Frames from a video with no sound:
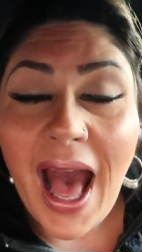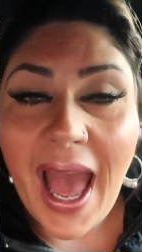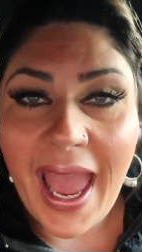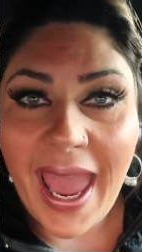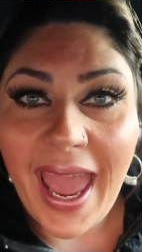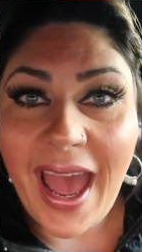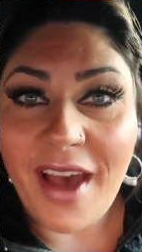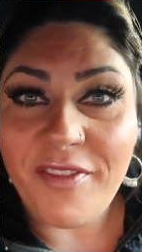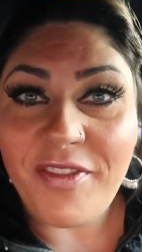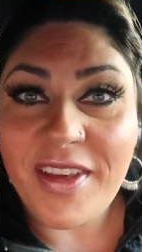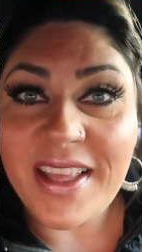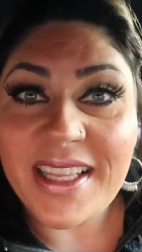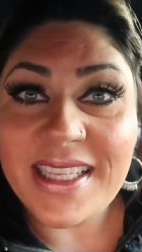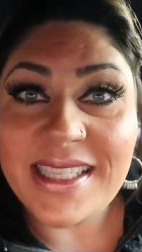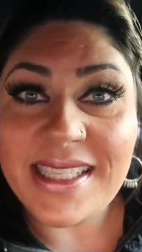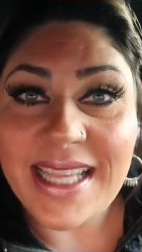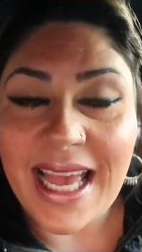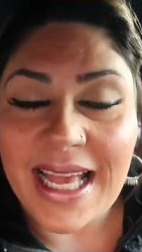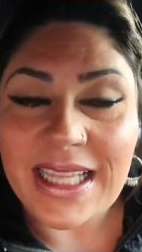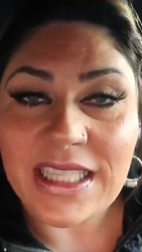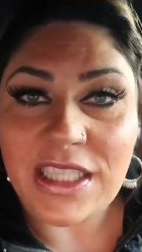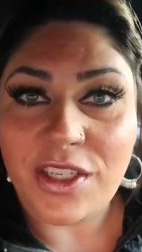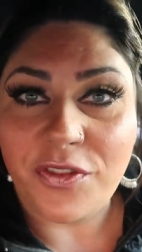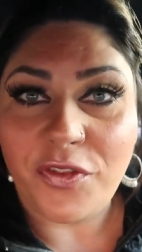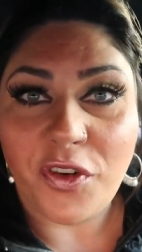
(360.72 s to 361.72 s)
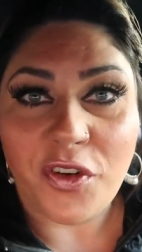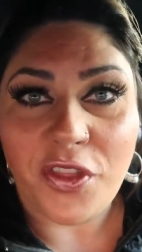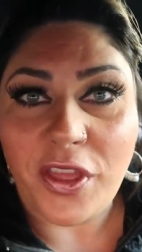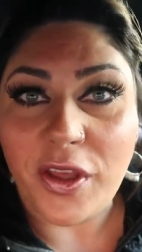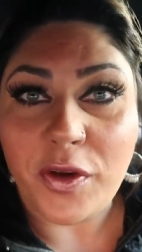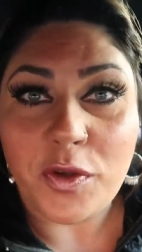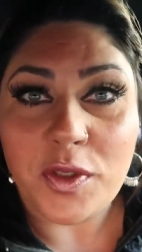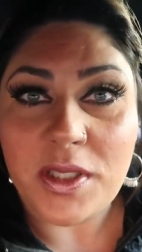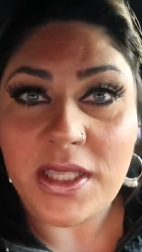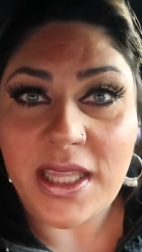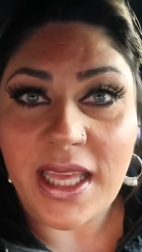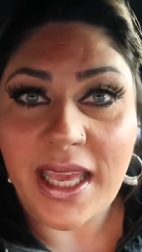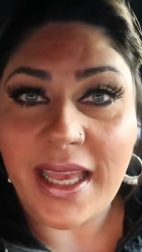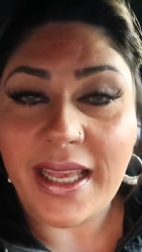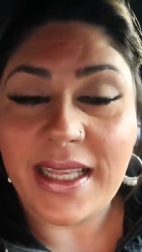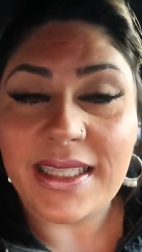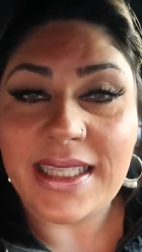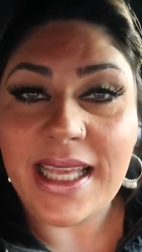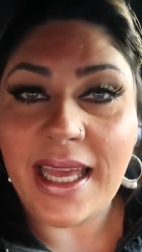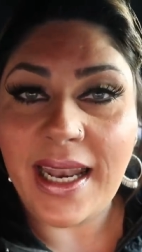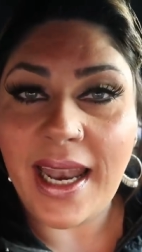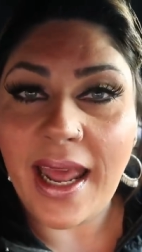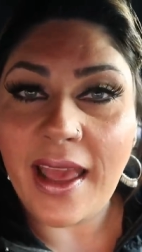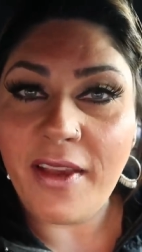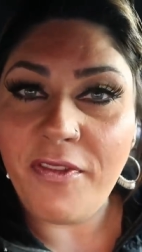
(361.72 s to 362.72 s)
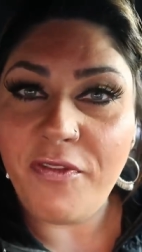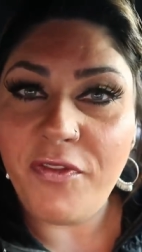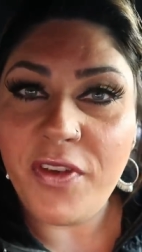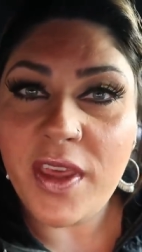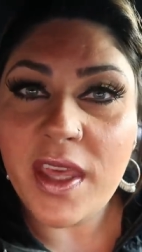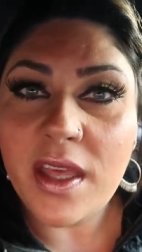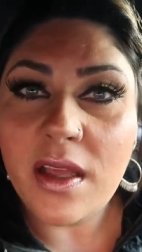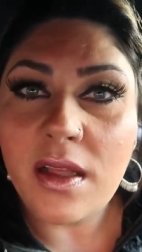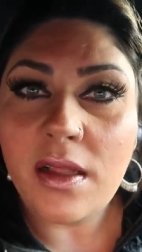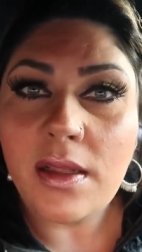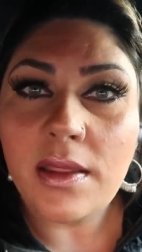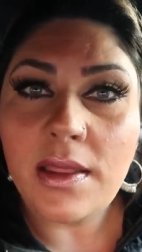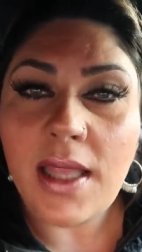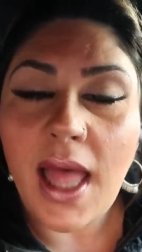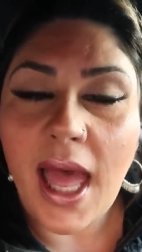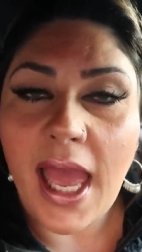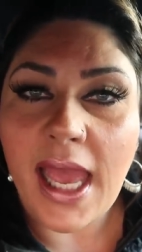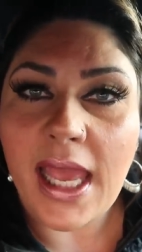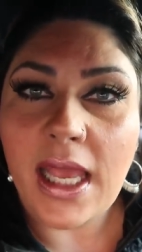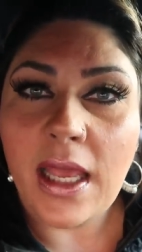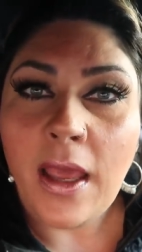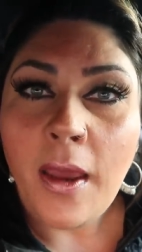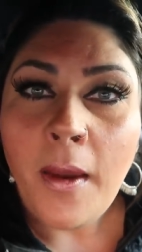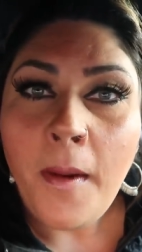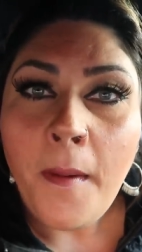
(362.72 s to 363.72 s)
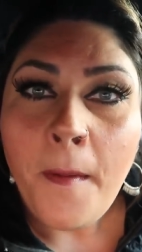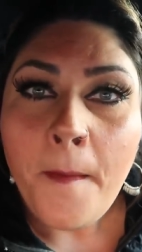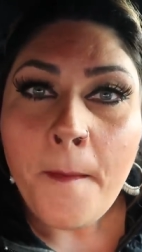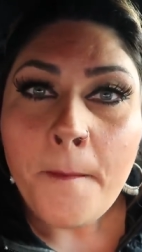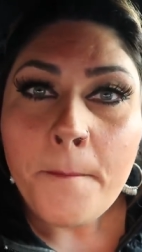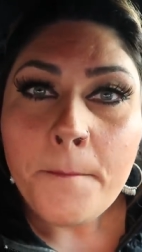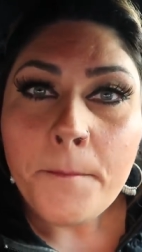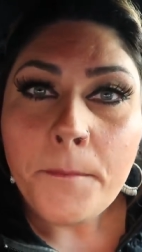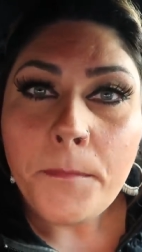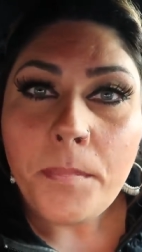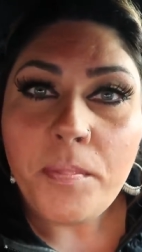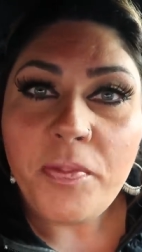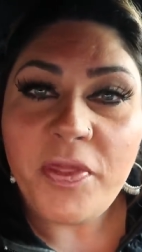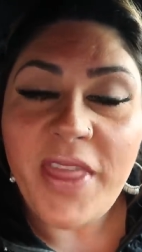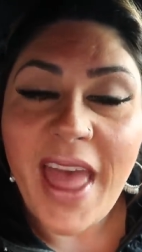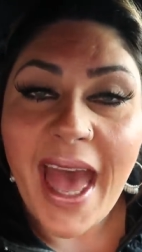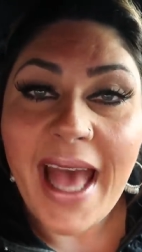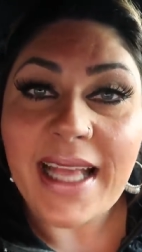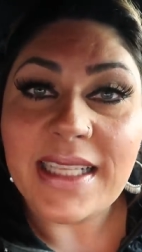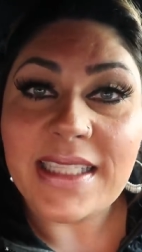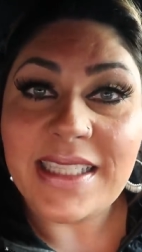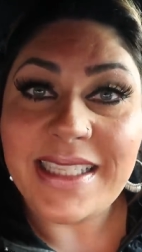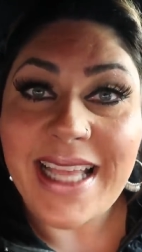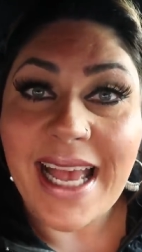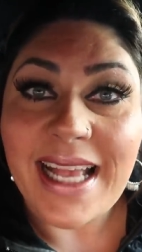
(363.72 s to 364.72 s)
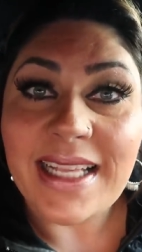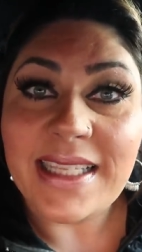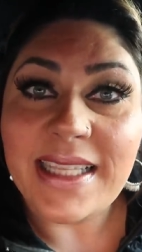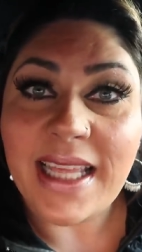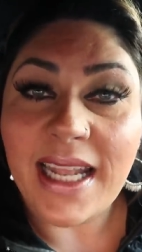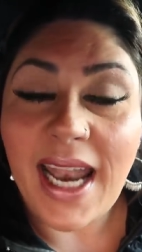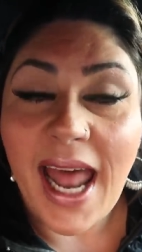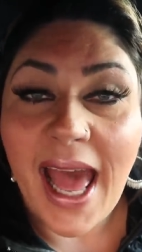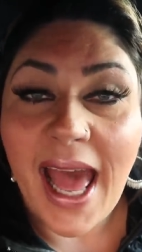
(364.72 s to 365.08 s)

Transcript: I have a zest for those things. And I feel like that zest